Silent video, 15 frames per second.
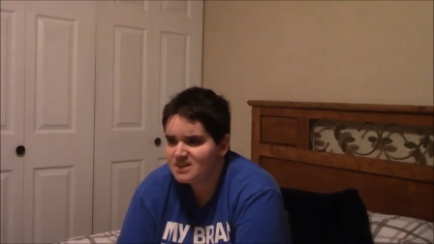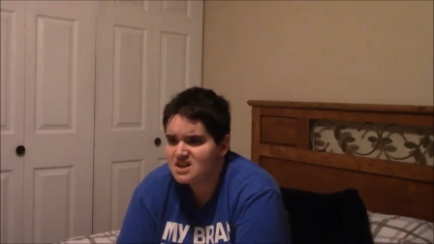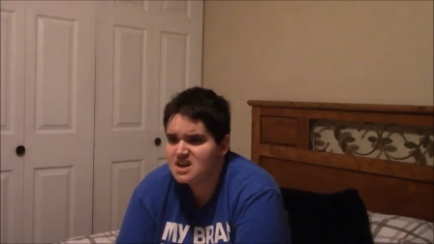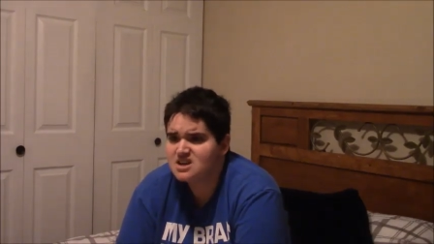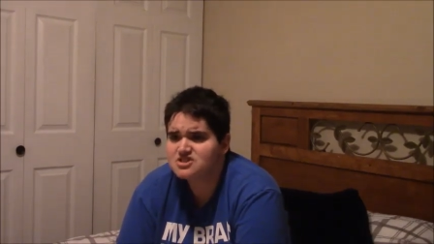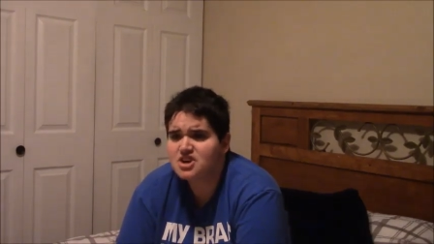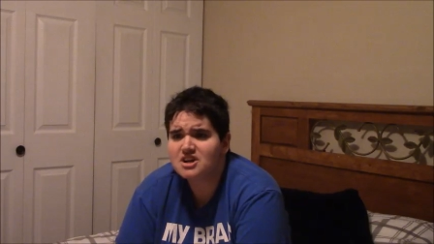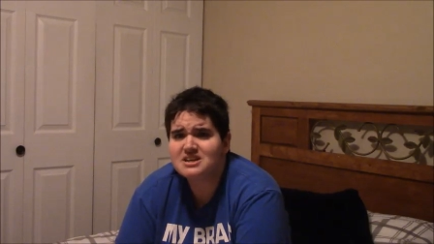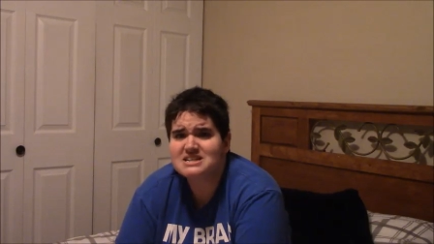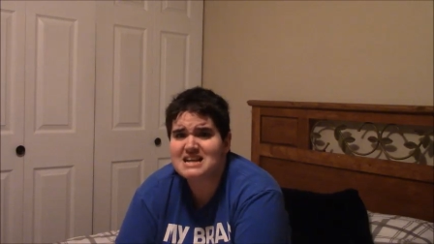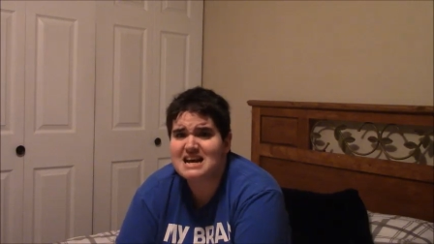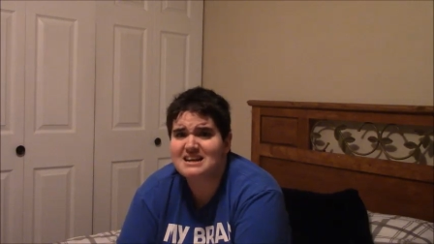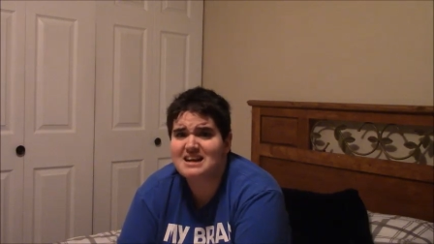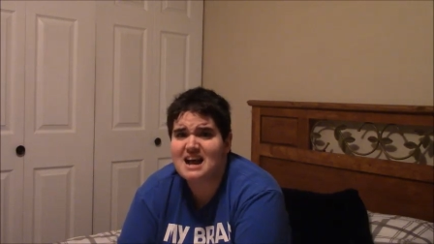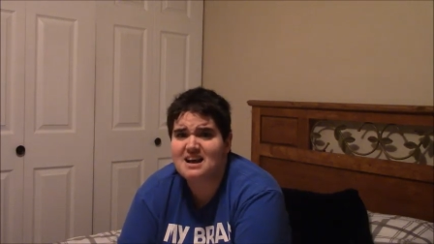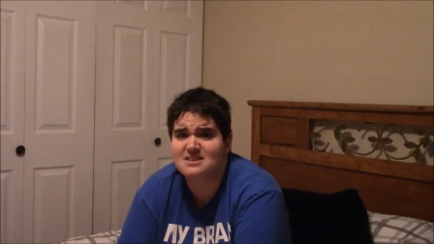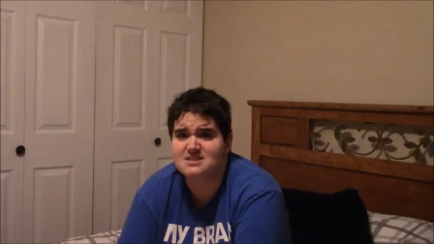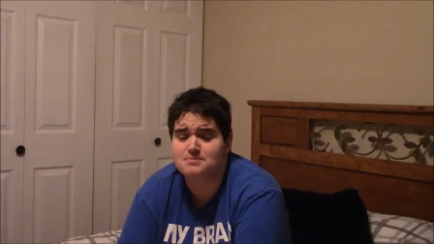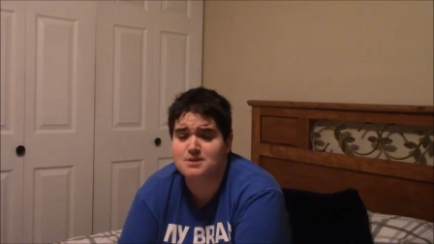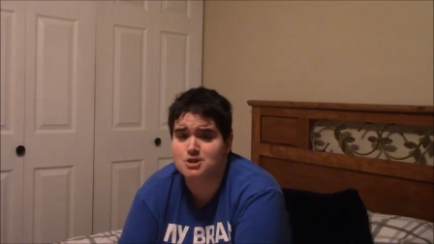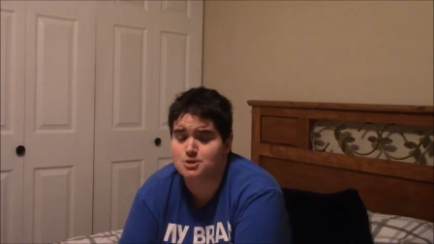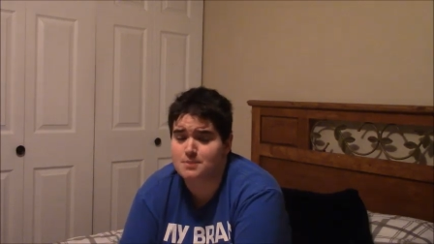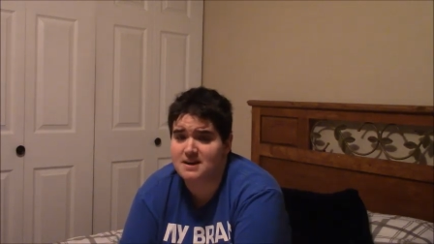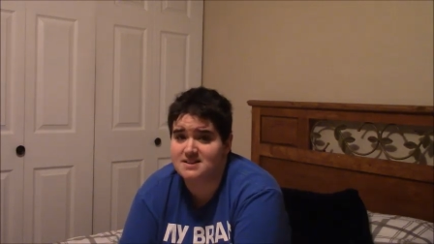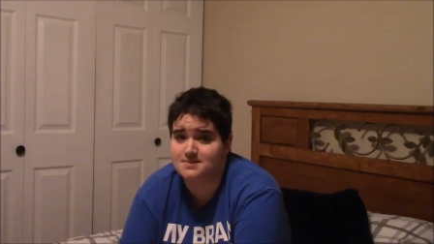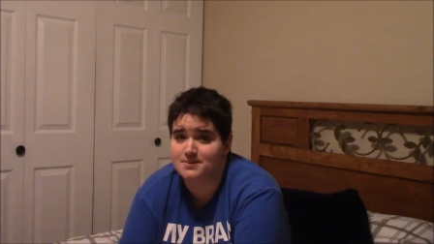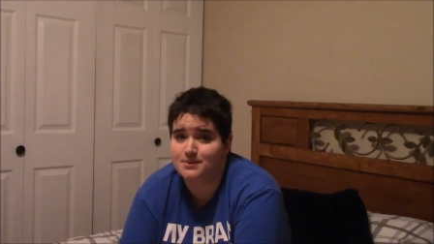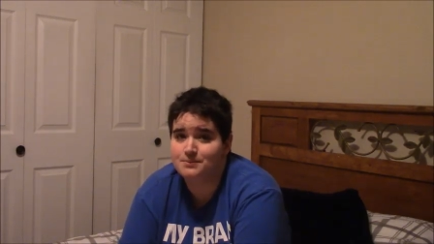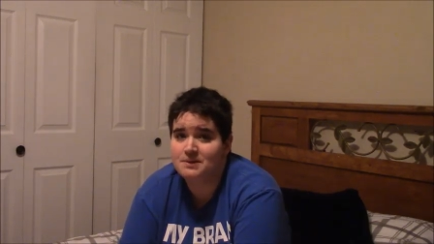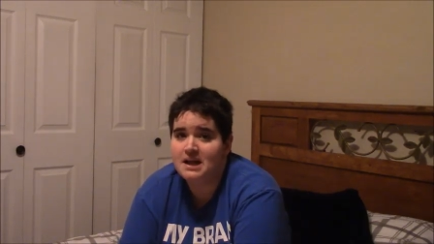I'm trying to edit out as much as
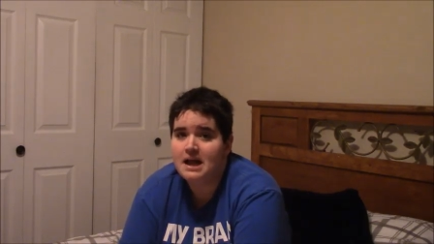possible.